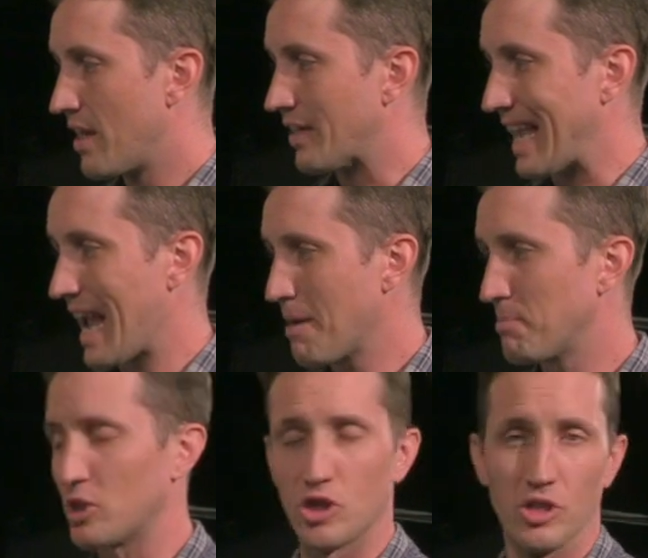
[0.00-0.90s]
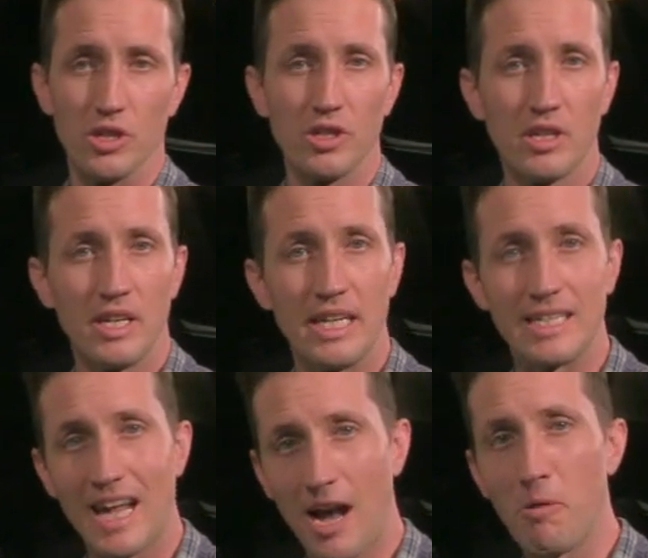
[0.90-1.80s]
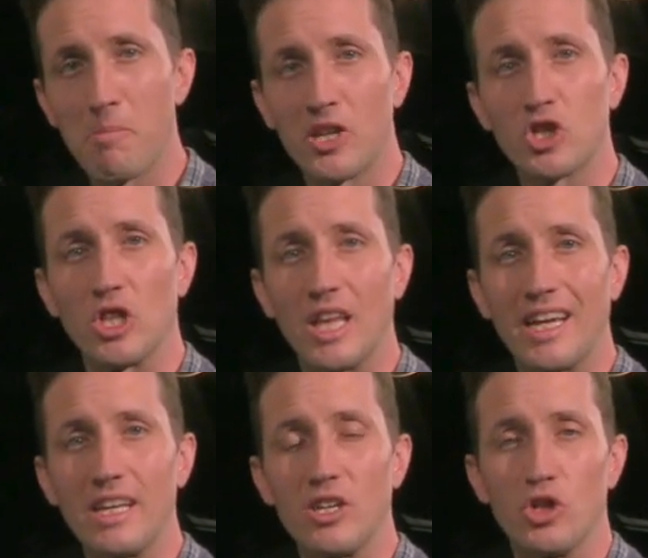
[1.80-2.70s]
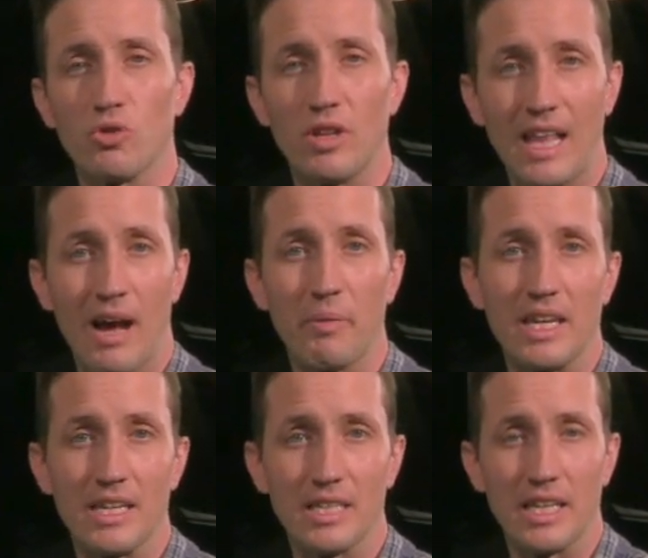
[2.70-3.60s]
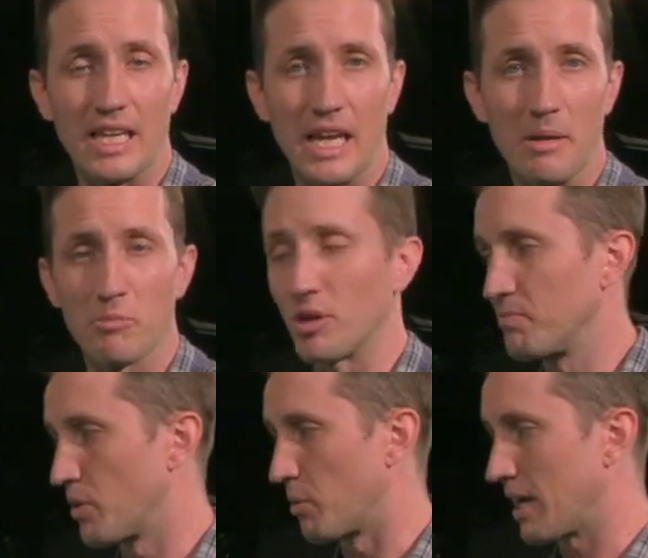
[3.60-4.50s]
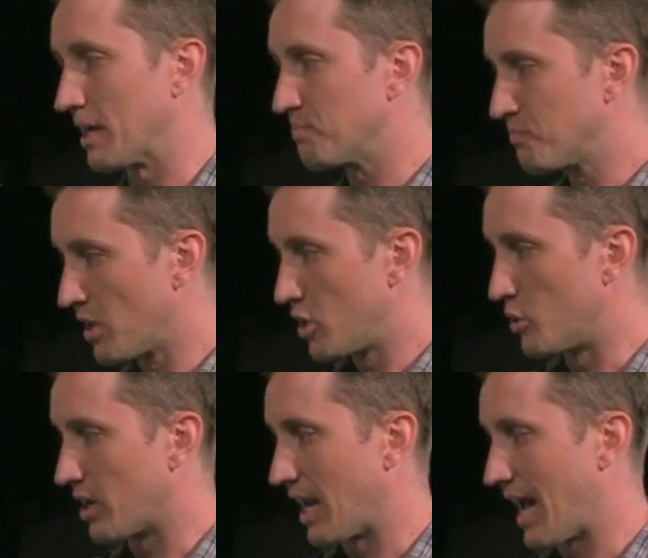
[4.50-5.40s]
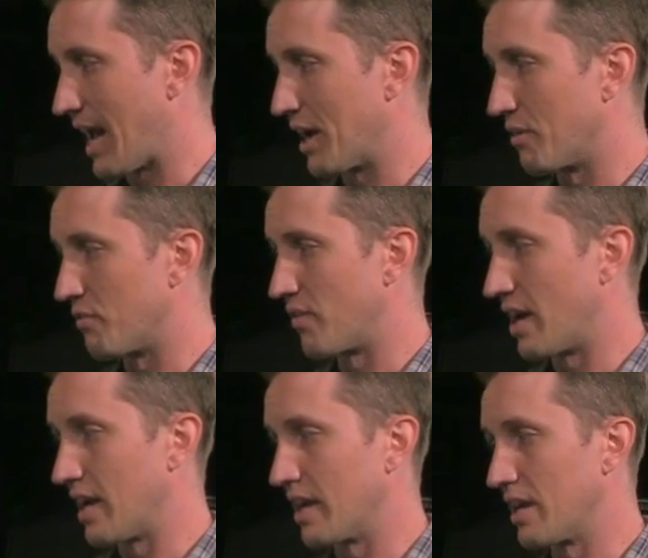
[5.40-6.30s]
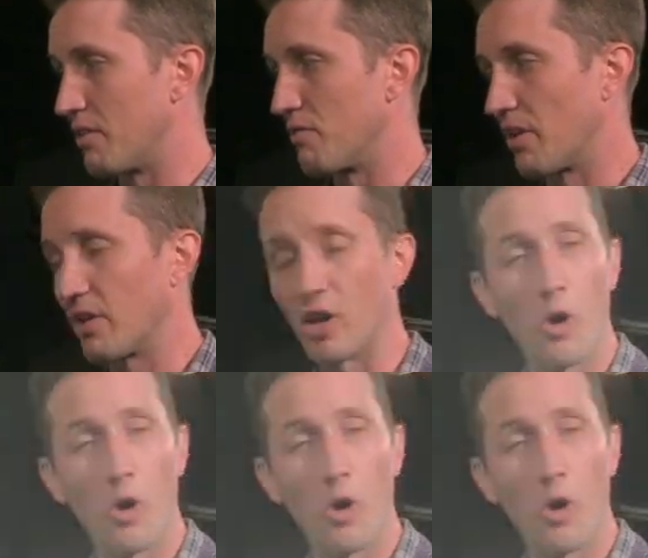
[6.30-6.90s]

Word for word: The aperture is how much light you're allowing into the camera, okay? You can have a very